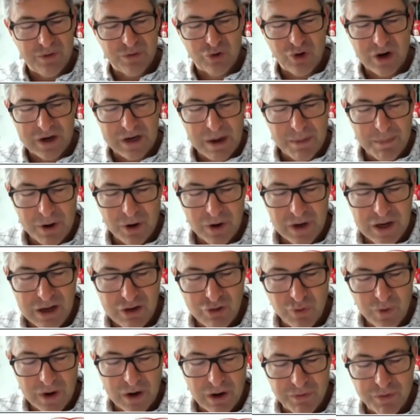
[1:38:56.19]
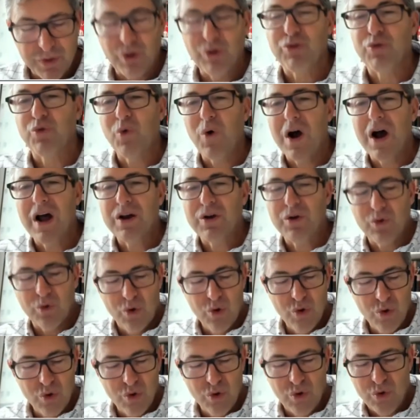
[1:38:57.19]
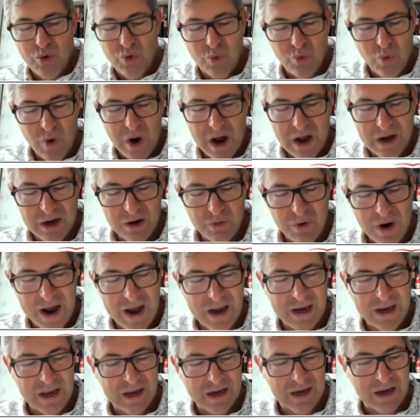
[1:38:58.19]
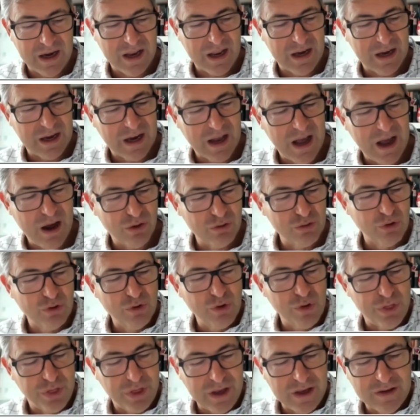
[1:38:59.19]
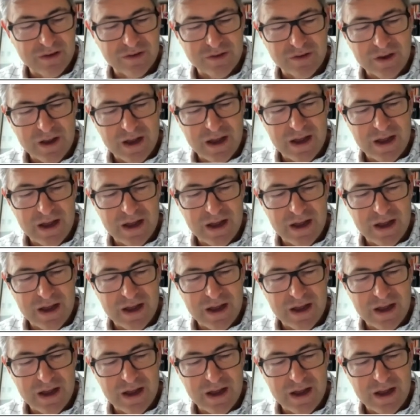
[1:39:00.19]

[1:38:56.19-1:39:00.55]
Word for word: talking about each one of those what, who, why, why and, and how to do things.